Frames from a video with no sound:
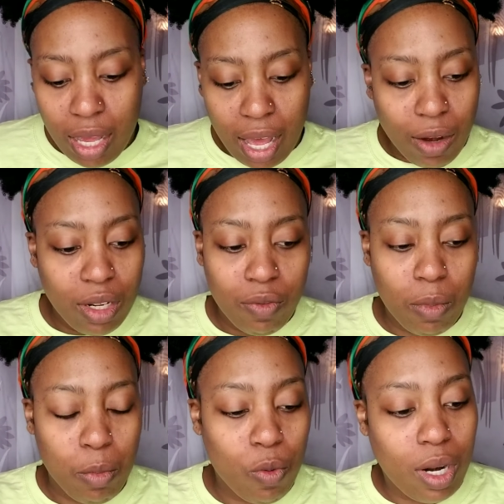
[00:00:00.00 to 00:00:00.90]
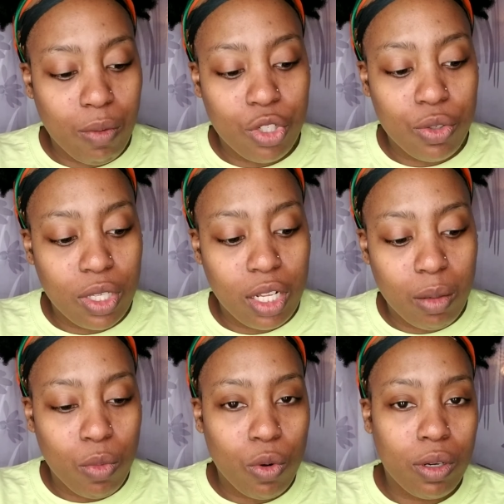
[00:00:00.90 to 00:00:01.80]
I don't even remember what I was using
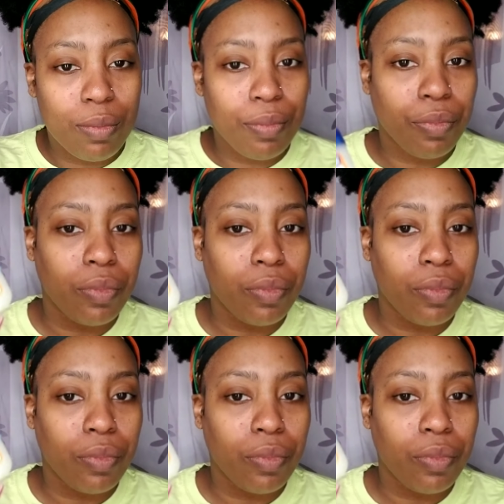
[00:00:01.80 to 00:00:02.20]
anymore.